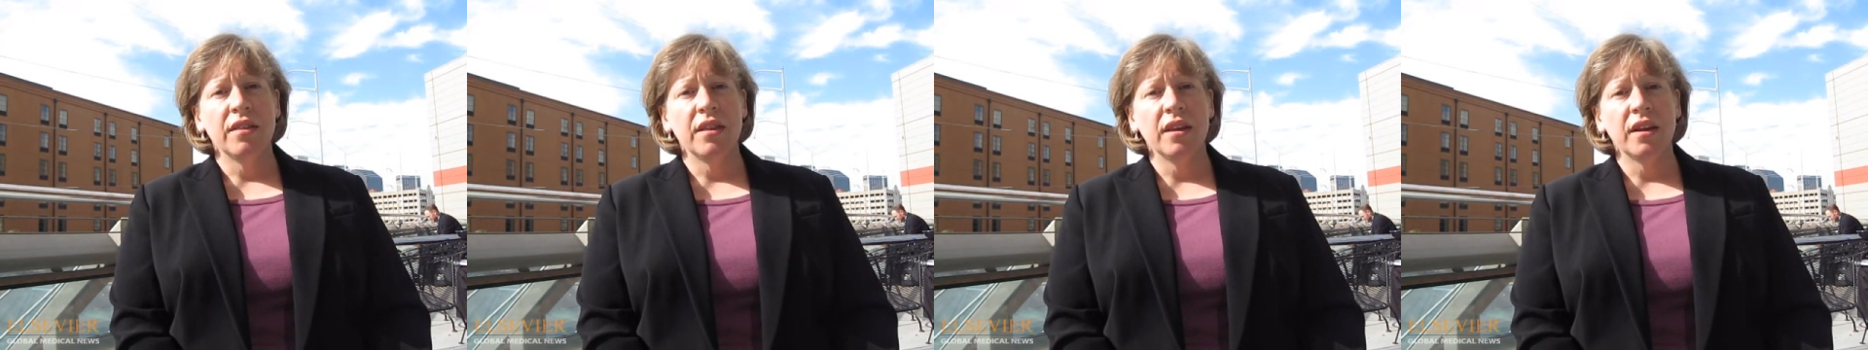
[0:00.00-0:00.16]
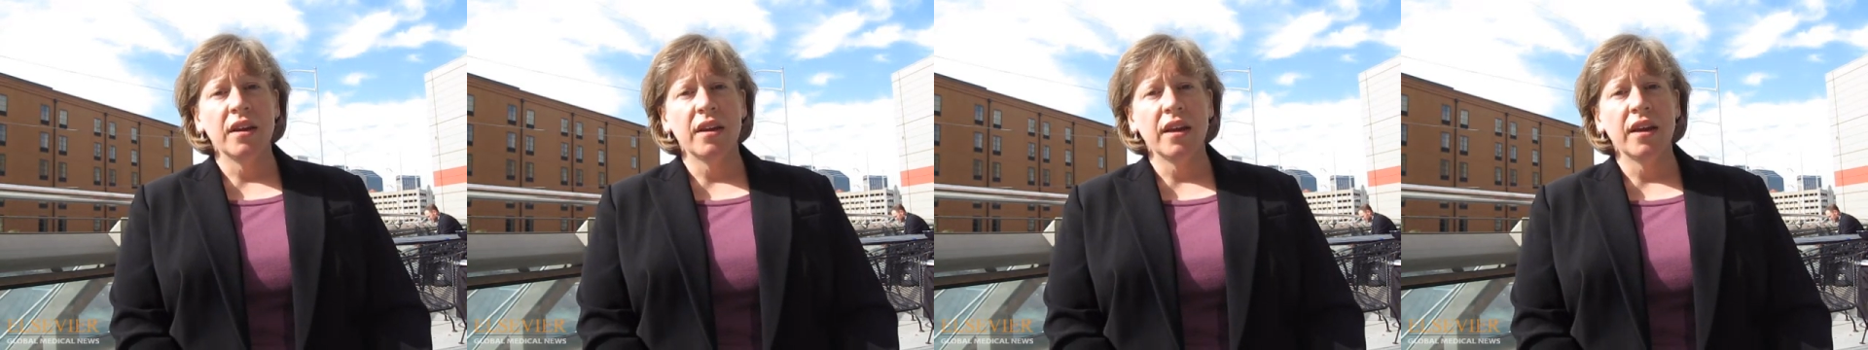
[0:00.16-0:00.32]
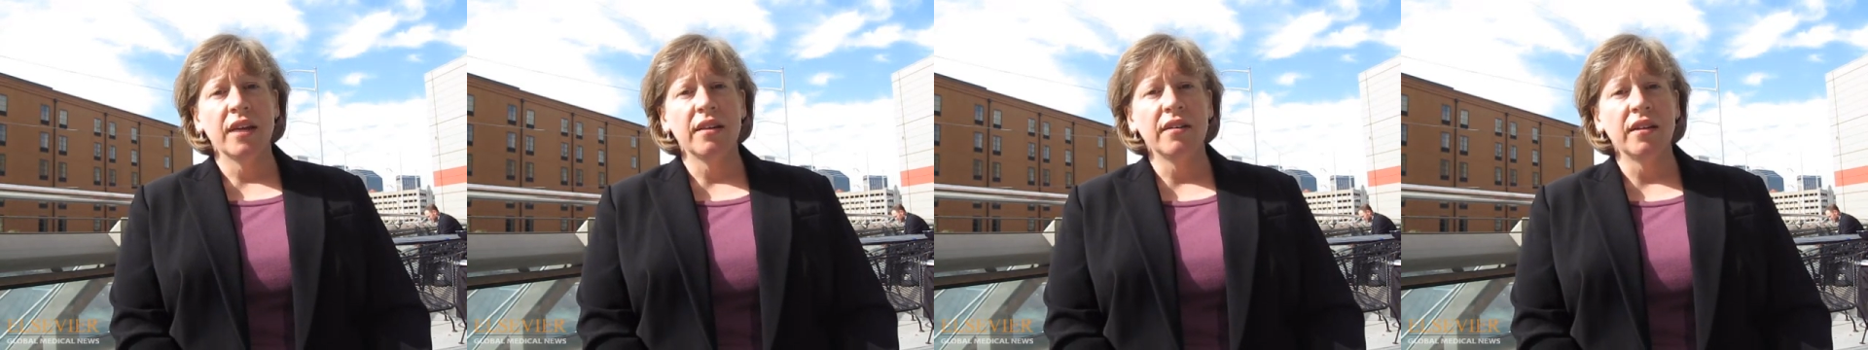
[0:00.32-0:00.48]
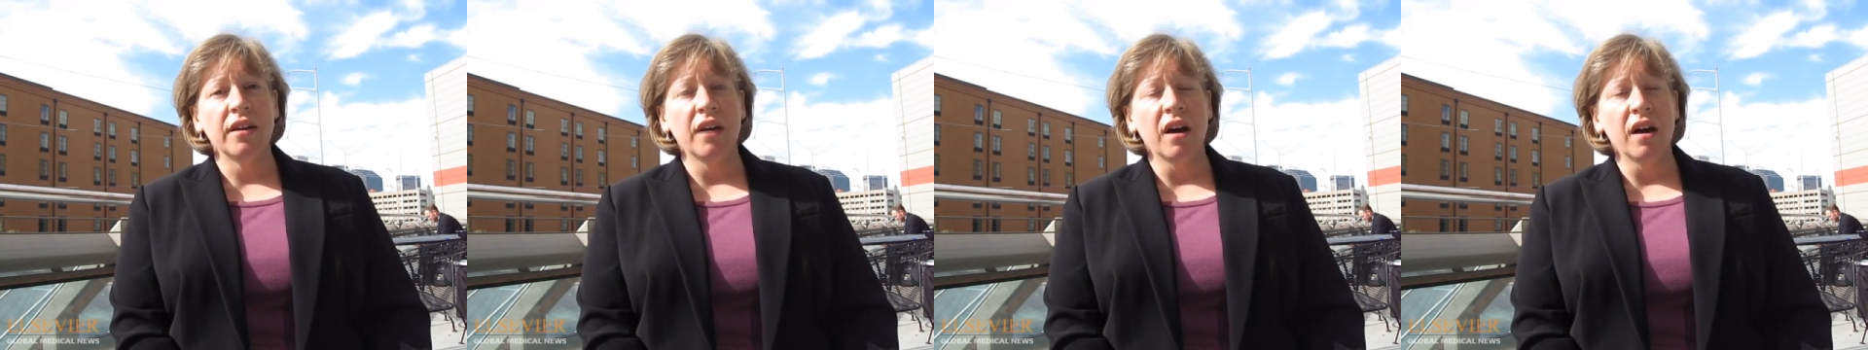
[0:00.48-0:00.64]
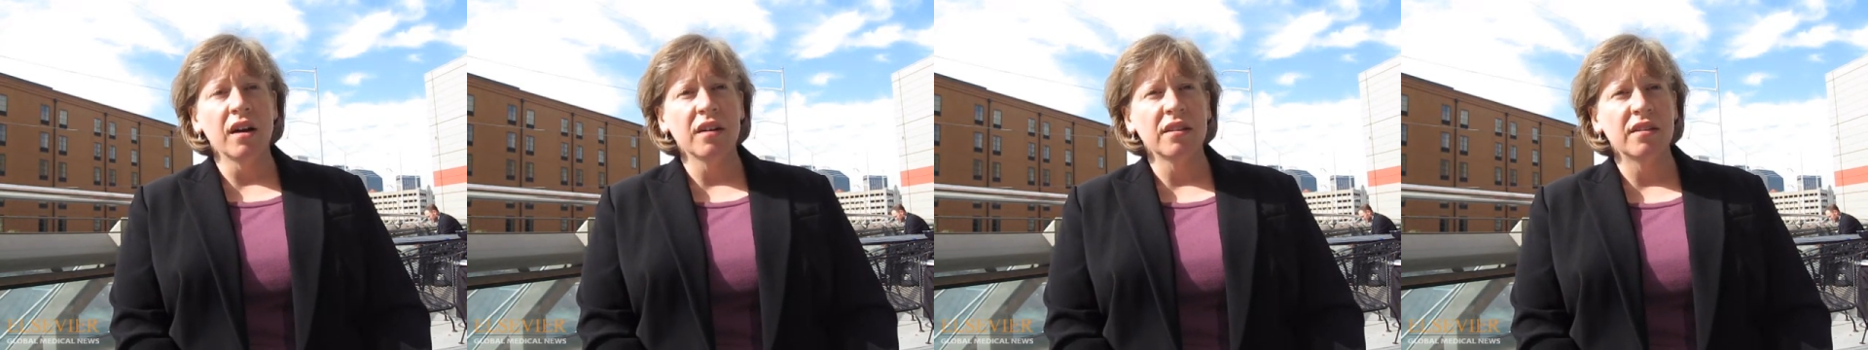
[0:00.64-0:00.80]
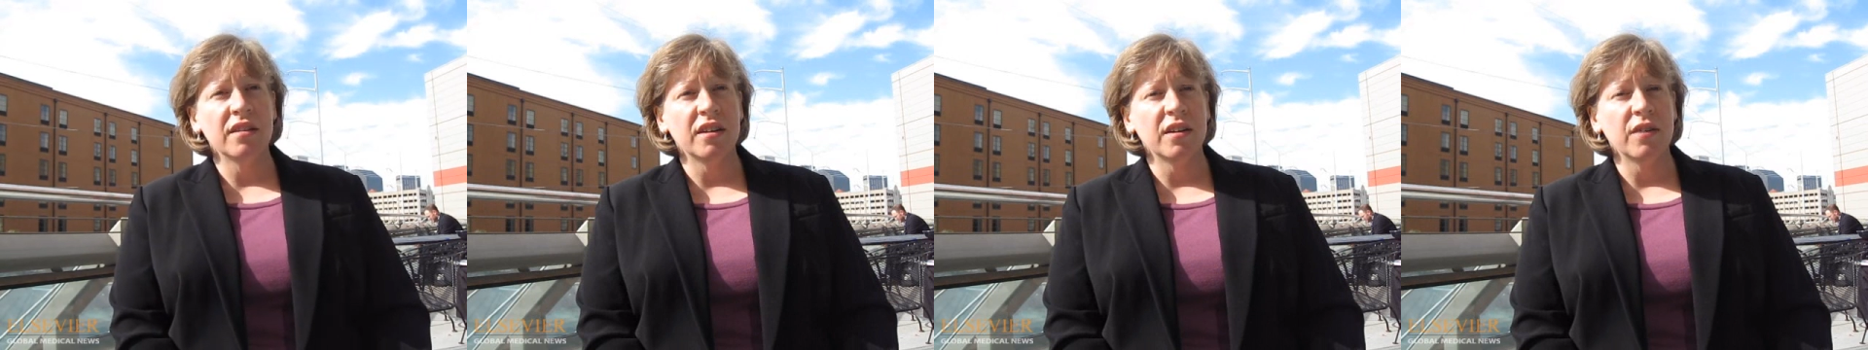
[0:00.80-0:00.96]
the
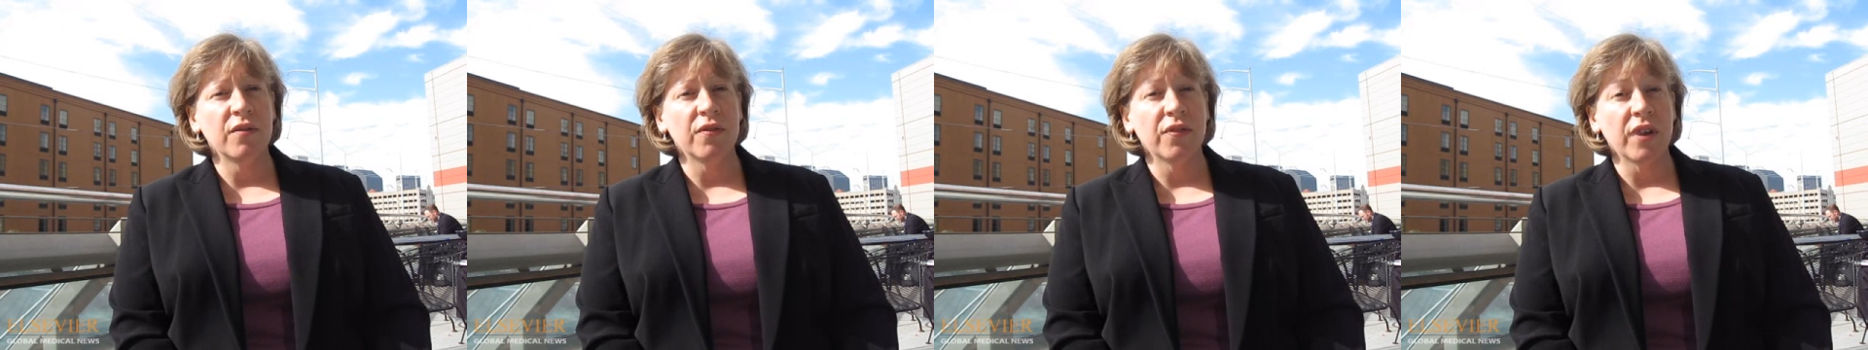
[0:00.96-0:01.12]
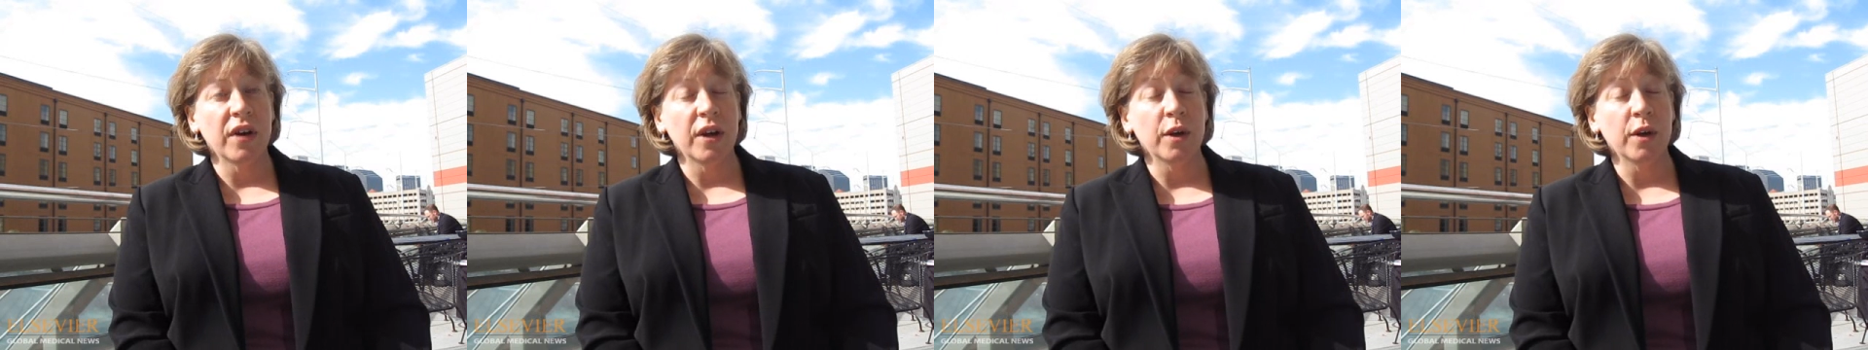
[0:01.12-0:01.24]
antioxidant